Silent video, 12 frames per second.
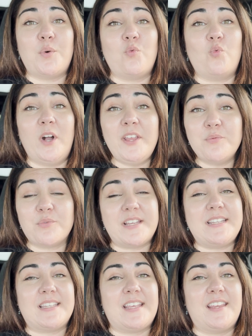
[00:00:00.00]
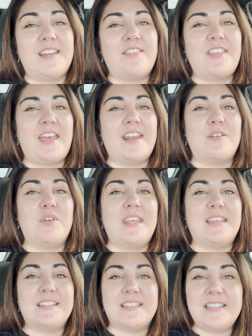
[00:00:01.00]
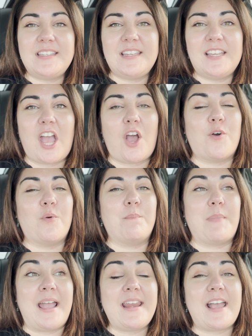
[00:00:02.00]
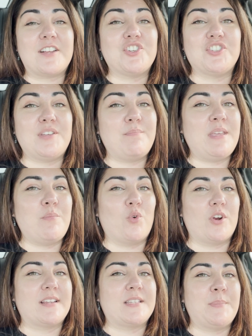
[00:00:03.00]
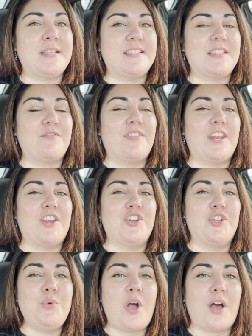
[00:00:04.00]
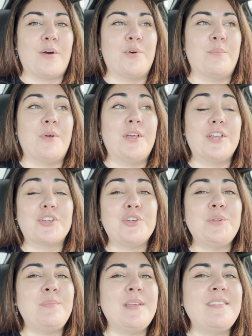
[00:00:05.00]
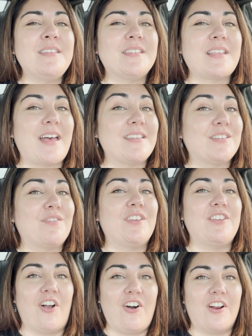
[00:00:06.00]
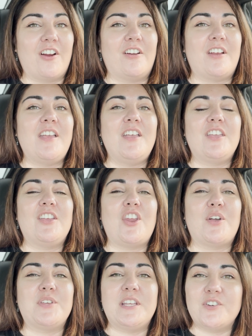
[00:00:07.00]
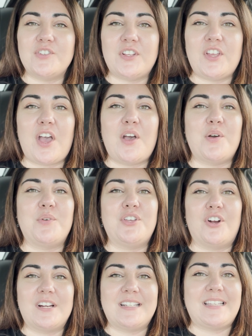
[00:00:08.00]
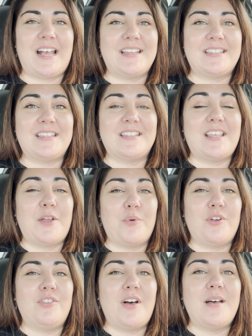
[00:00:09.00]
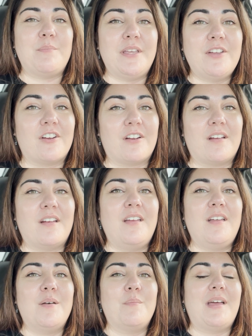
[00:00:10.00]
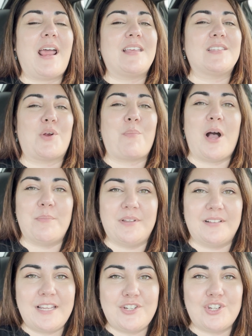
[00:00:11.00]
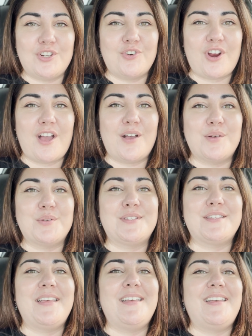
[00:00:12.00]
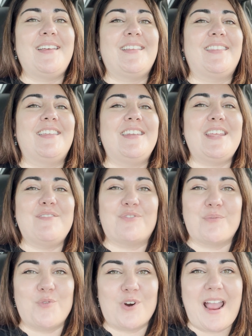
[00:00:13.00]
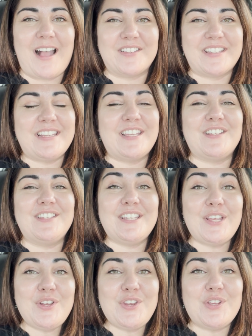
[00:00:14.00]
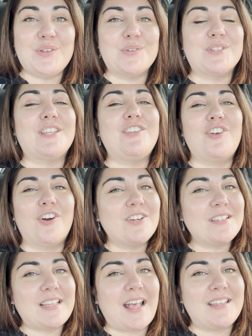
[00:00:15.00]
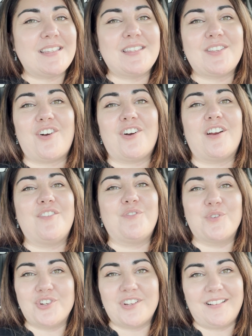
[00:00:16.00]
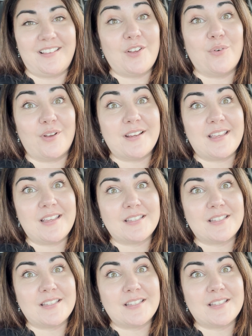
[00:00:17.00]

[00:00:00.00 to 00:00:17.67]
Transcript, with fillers: one reason that an existing home might actually be more expensive than a new home could be the size of the yard. You know, years ago, yard sizes, they were a lot bigger, but as our population grows, the need for more housing continues, yard sizes are unfortunately going to get